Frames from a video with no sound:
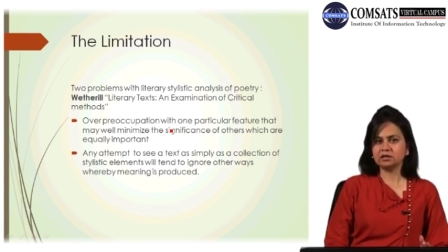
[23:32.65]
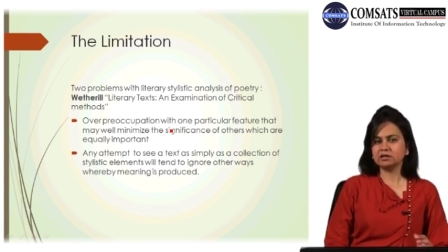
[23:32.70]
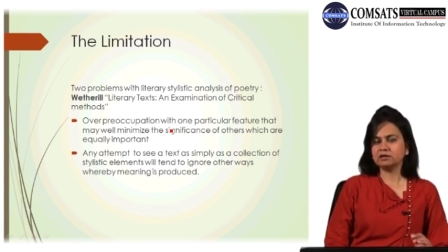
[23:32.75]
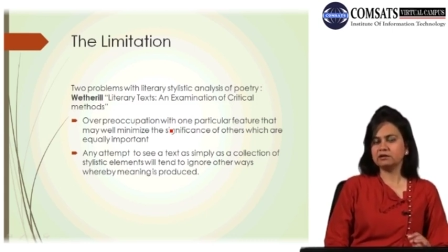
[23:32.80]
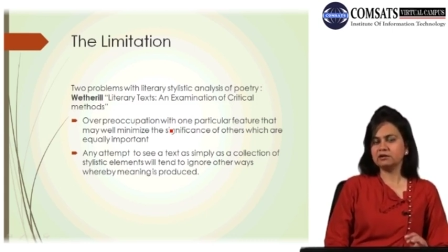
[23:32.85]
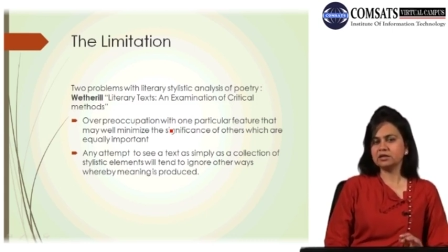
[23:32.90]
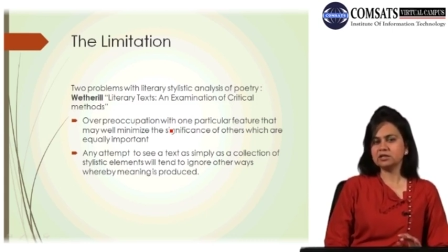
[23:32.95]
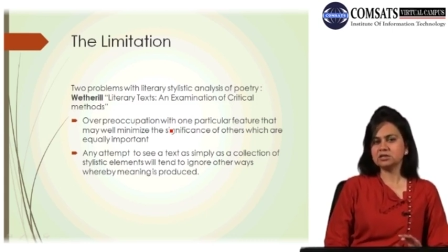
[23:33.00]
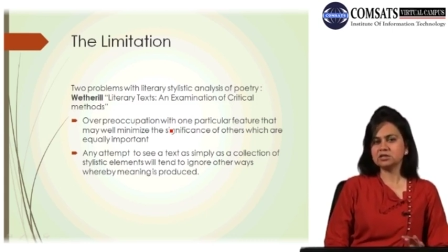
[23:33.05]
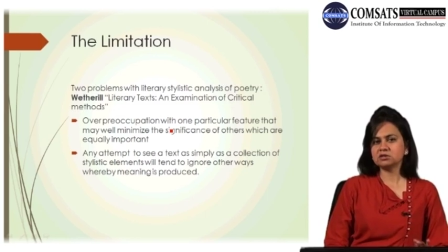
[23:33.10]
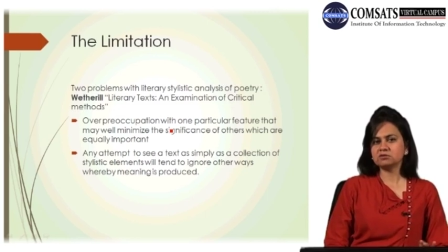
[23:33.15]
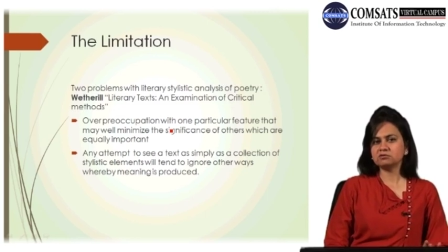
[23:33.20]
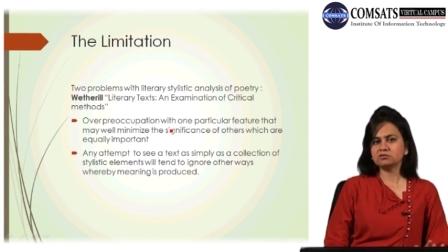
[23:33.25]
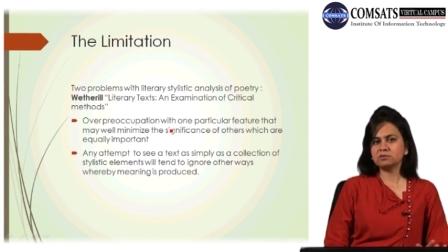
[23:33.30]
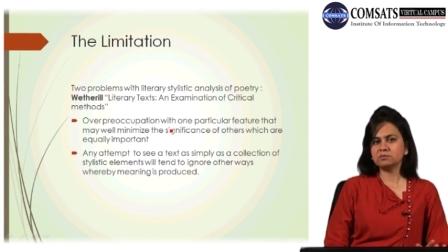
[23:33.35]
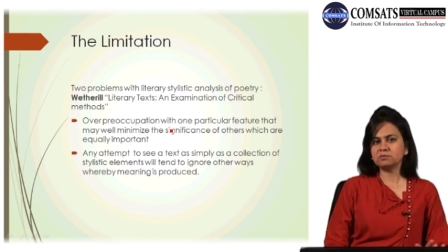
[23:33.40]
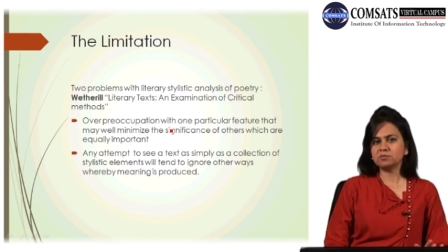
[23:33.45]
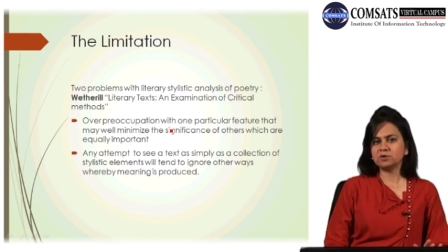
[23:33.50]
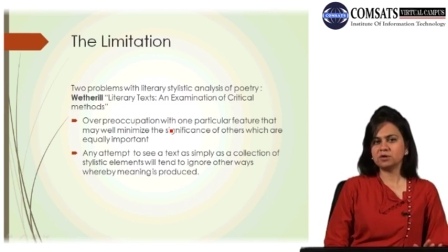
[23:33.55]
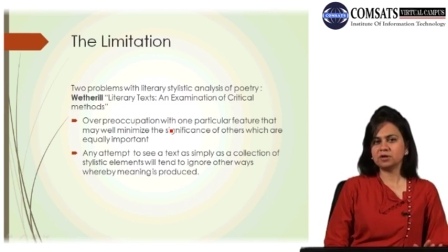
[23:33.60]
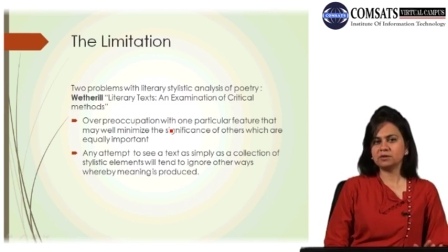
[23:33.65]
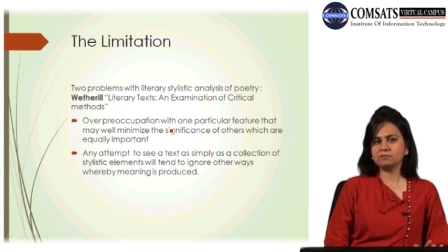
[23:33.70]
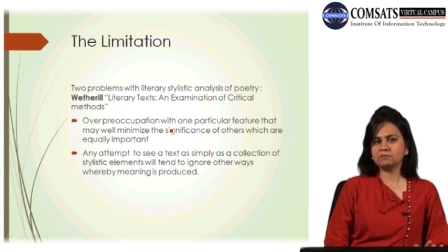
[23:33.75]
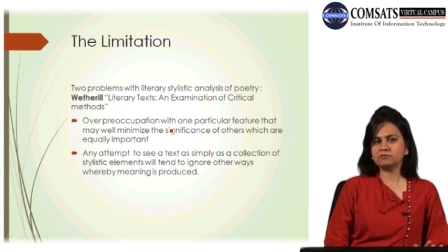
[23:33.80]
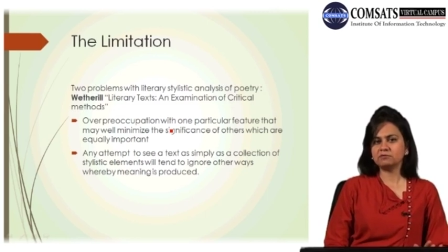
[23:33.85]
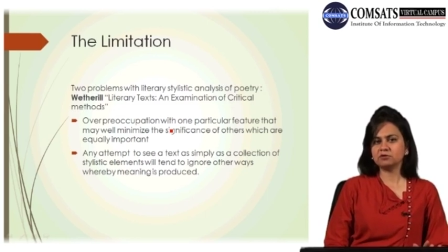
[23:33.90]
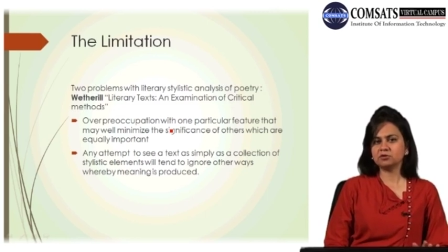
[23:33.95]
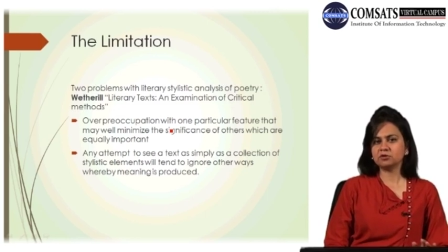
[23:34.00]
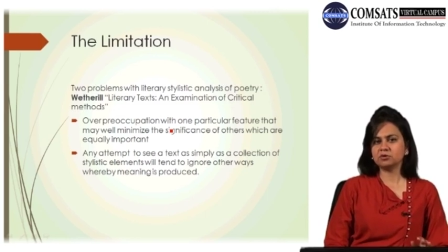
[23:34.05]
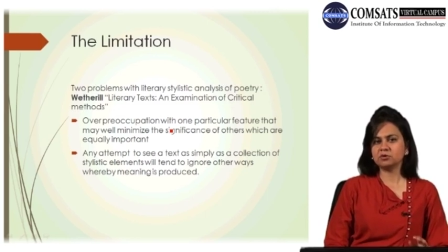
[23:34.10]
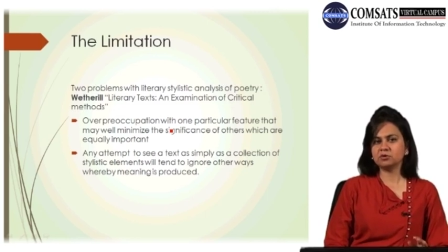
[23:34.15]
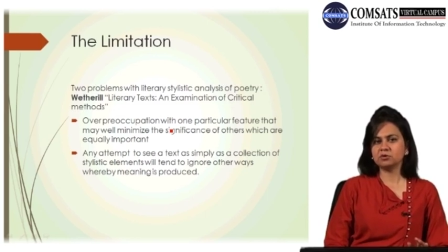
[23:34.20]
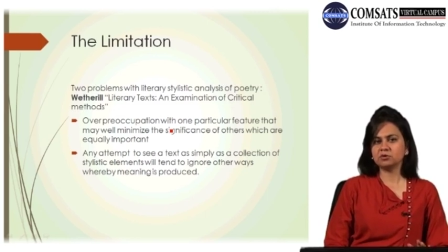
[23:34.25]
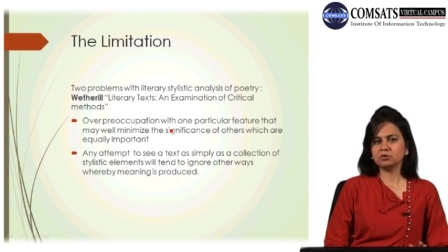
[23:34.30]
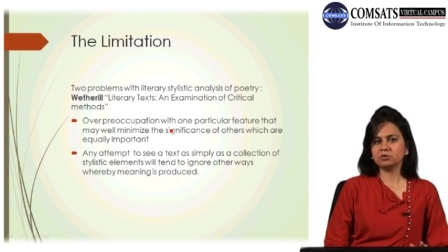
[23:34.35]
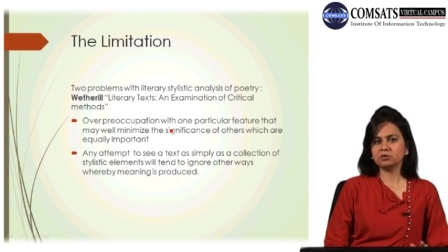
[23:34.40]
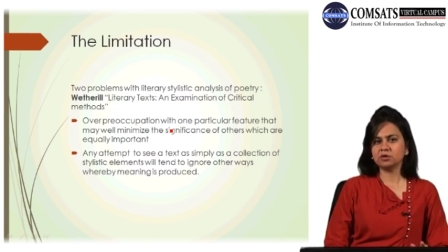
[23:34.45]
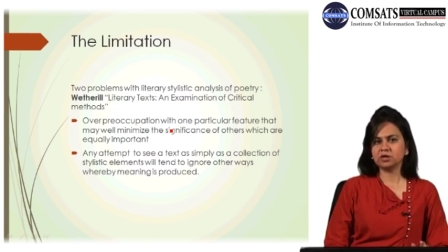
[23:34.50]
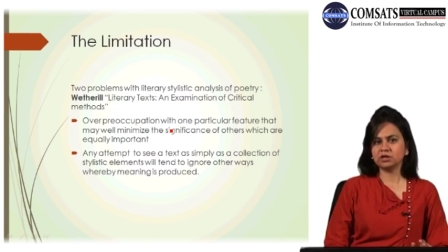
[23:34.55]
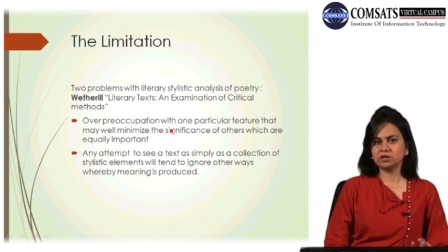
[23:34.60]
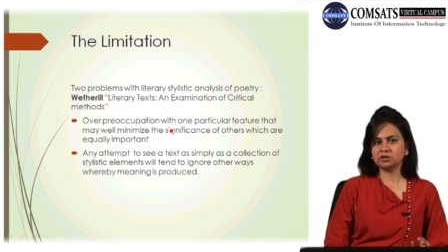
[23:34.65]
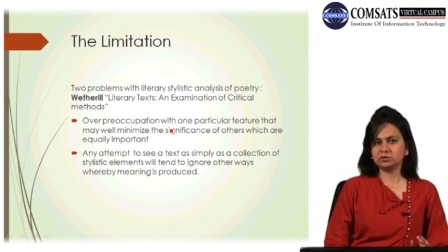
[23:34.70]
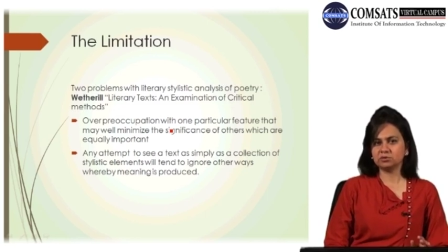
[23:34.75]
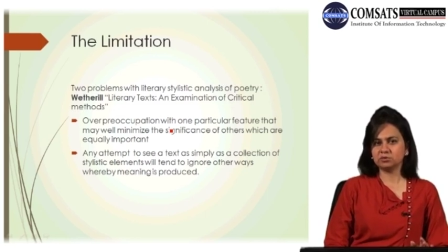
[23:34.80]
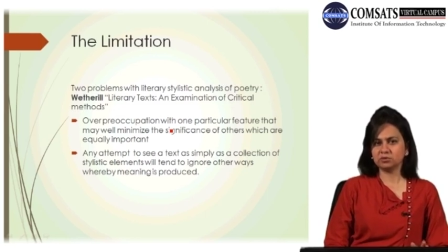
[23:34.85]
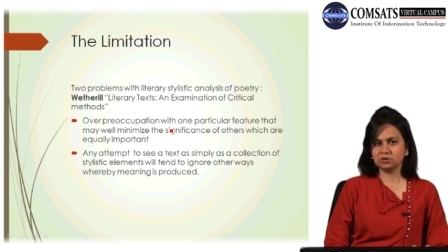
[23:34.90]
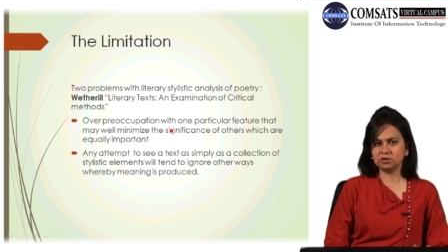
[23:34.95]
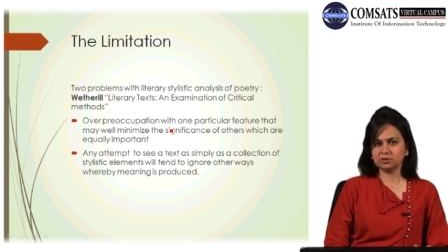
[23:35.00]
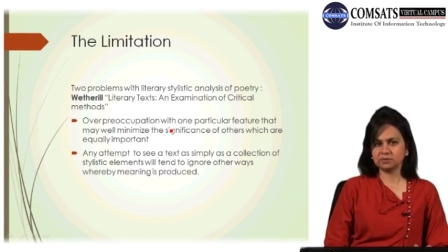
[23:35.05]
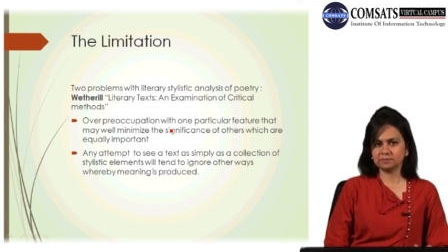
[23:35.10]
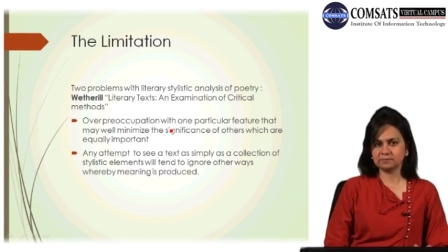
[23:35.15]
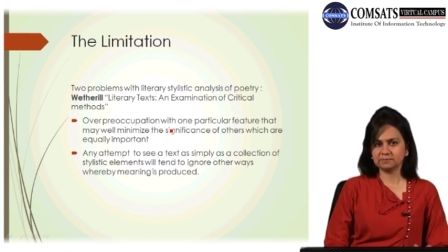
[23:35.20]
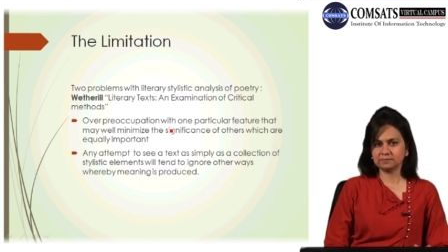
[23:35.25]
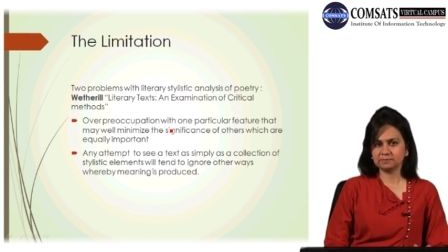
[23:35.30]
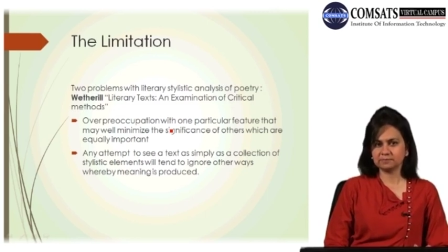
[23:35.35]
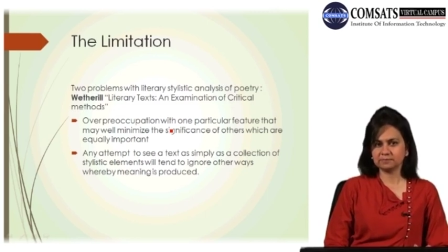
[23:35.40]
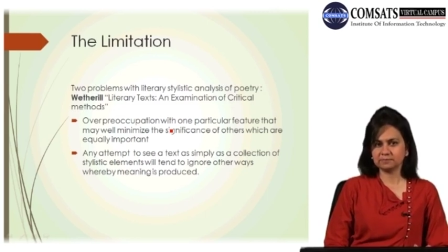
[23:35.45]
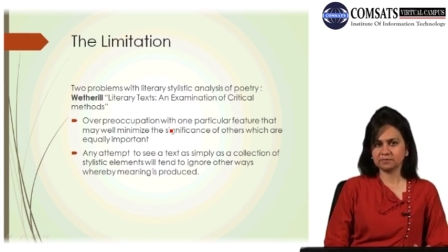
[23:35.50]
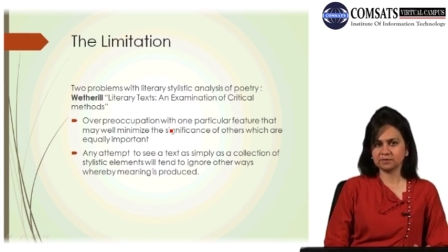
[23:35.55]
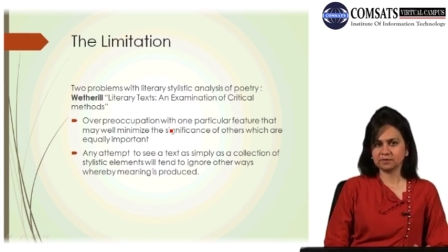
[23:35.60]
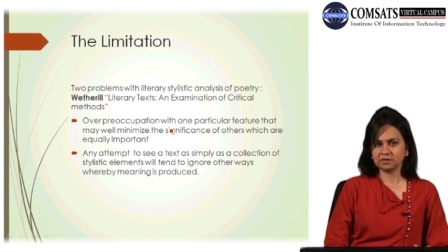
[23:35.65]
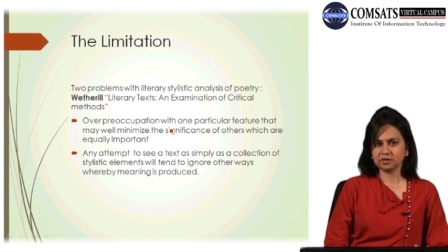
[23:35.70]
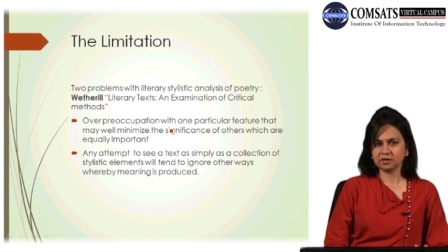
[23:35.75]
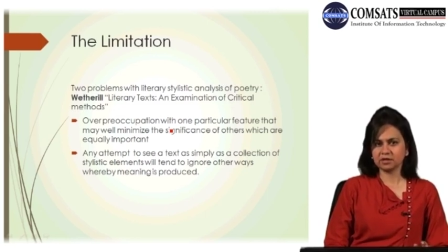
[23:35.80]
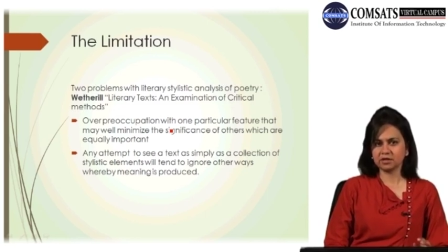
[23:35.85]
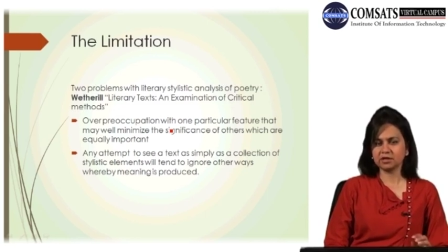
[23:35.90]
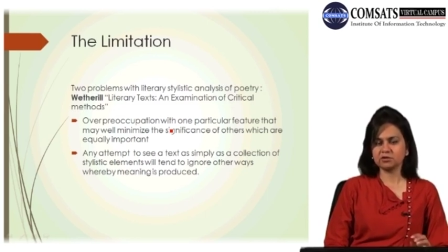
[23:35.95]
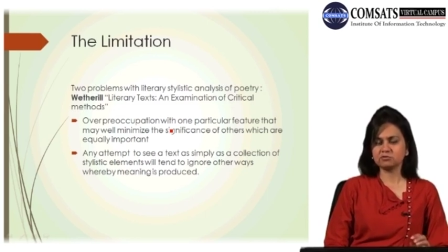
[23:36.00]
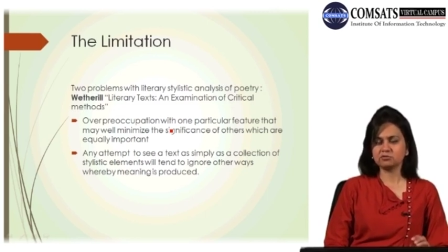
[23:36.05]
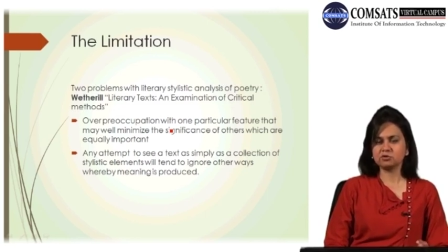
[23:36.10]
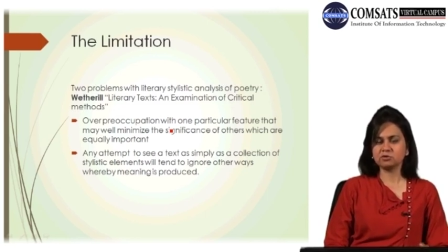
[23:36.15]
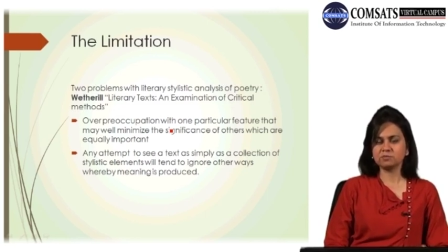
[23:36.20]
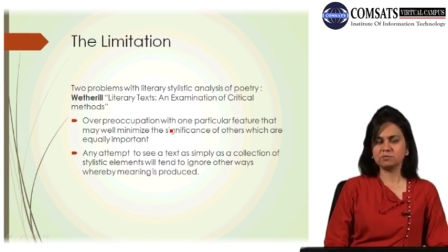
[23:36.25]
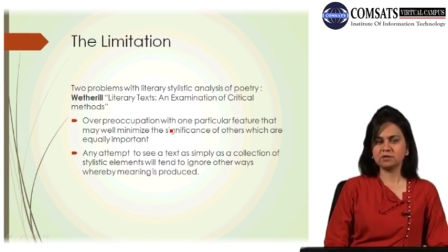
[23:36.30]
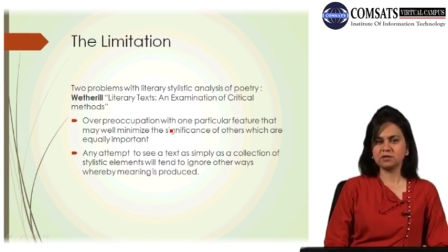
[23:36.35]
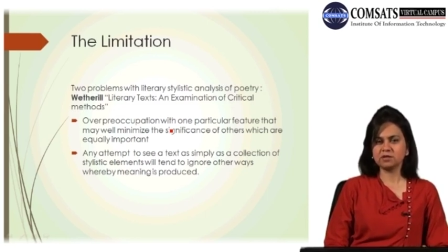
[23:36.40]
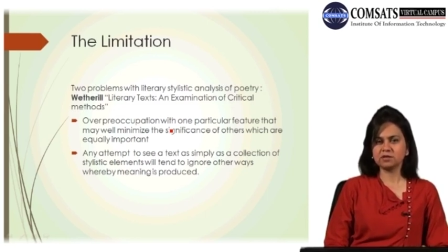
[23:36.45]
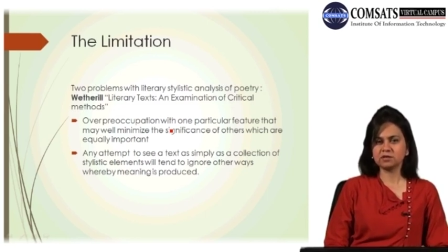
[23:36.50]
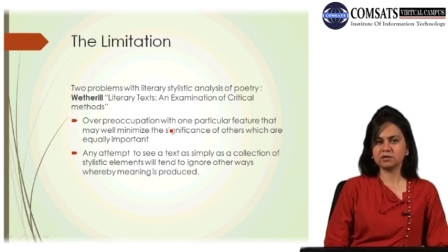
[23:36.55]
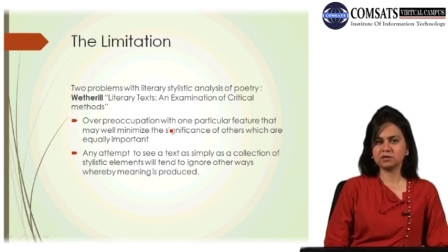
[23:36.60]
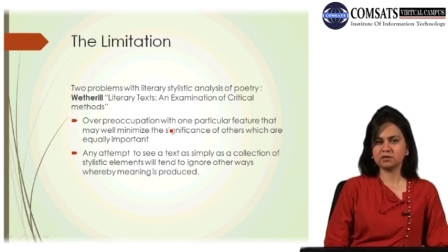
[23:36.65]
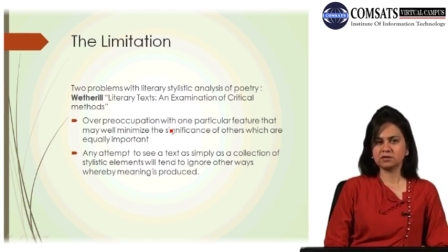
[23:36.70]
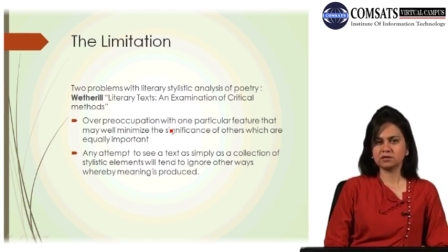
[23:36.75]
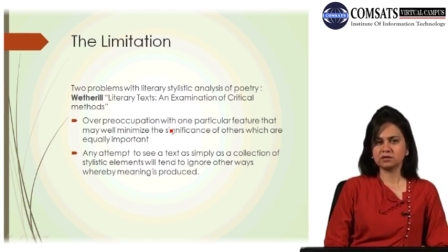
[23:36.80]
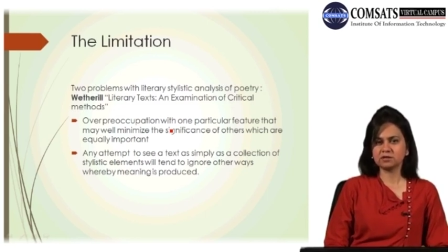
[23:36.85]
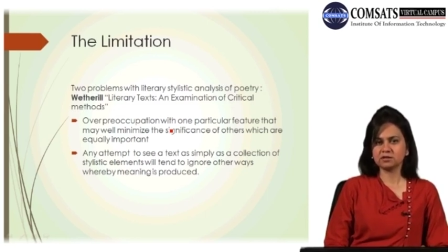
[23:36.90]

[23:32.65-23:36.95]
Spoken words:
The rest of the poem would go ignored. It would be